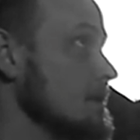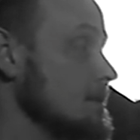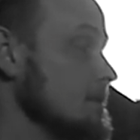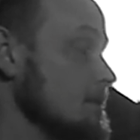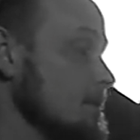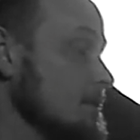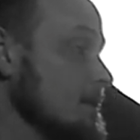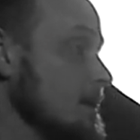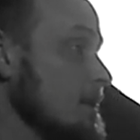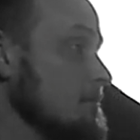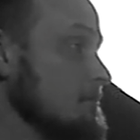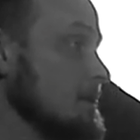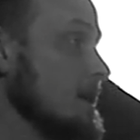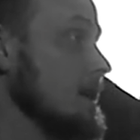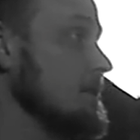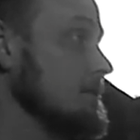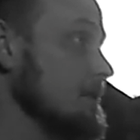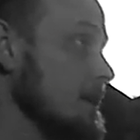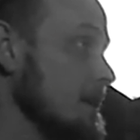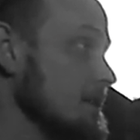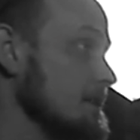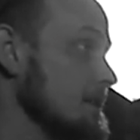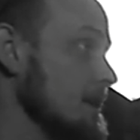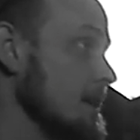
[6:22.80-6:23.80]
did you come down
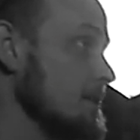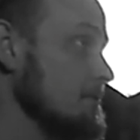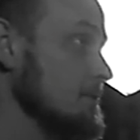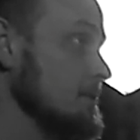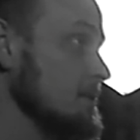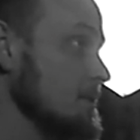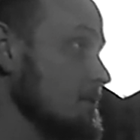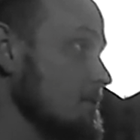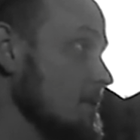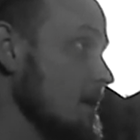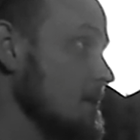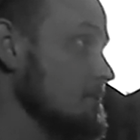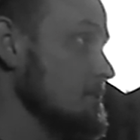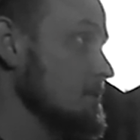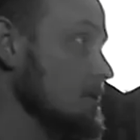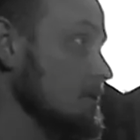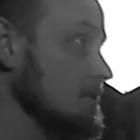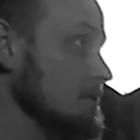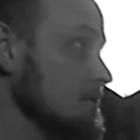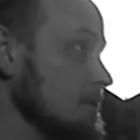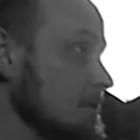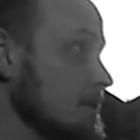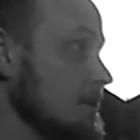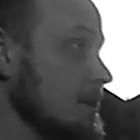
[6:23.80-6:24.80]
that day when your mom
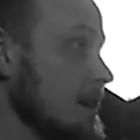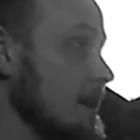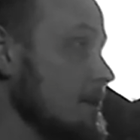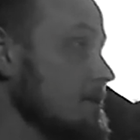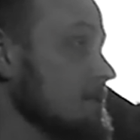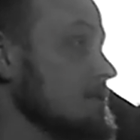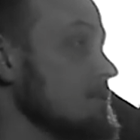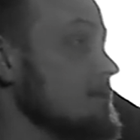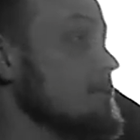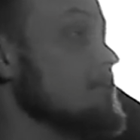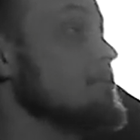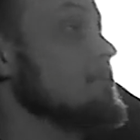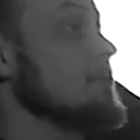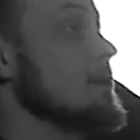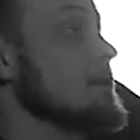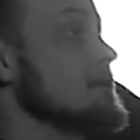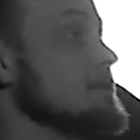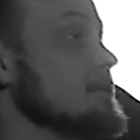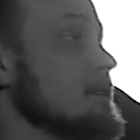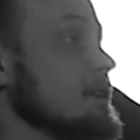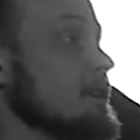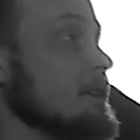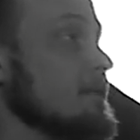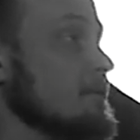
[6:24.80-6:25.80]
told you, or how did you
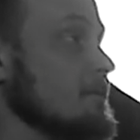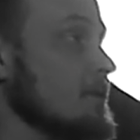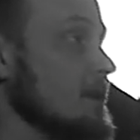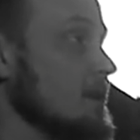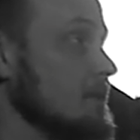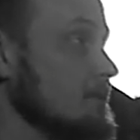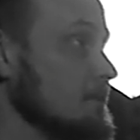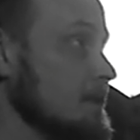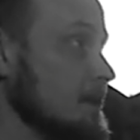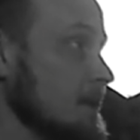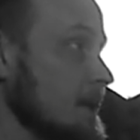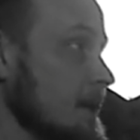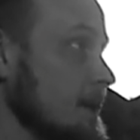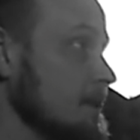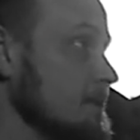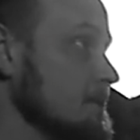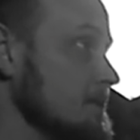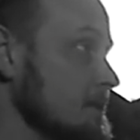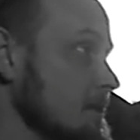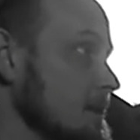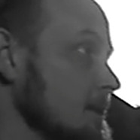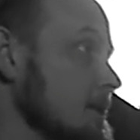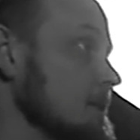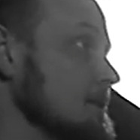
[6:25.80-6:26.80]
first get involved in
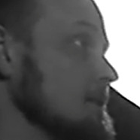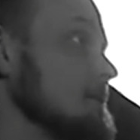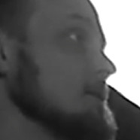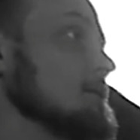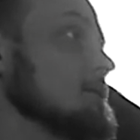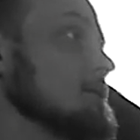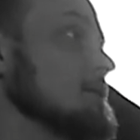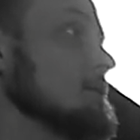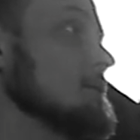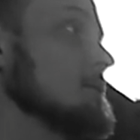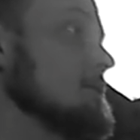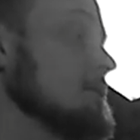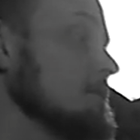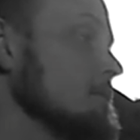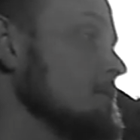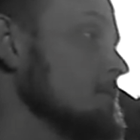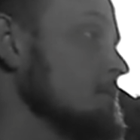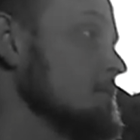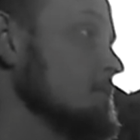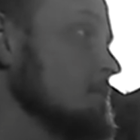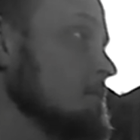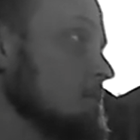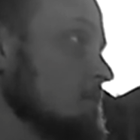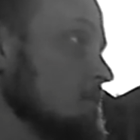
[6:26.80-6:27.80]
AOC? Well,
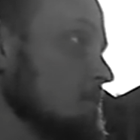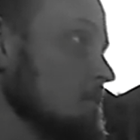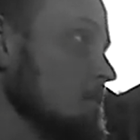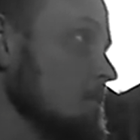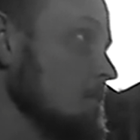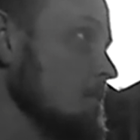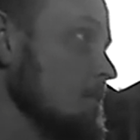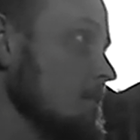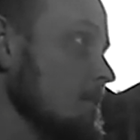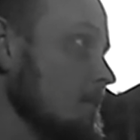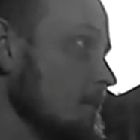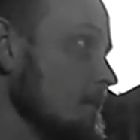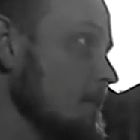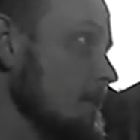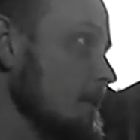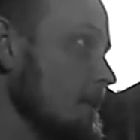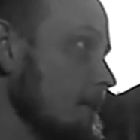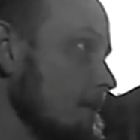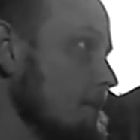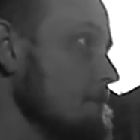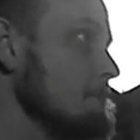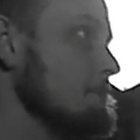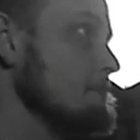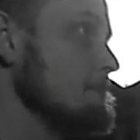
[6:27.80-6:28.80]
my mom, I
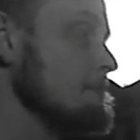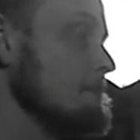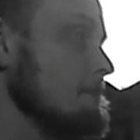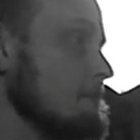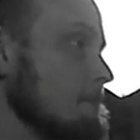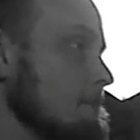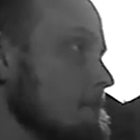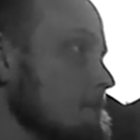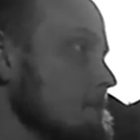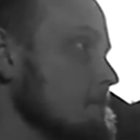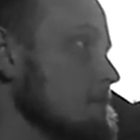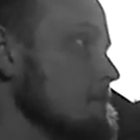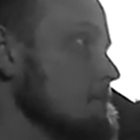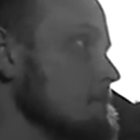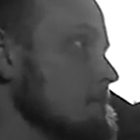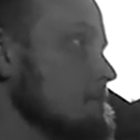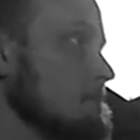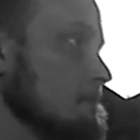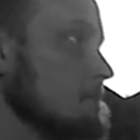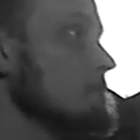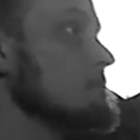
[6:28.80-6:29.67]
used to come visit,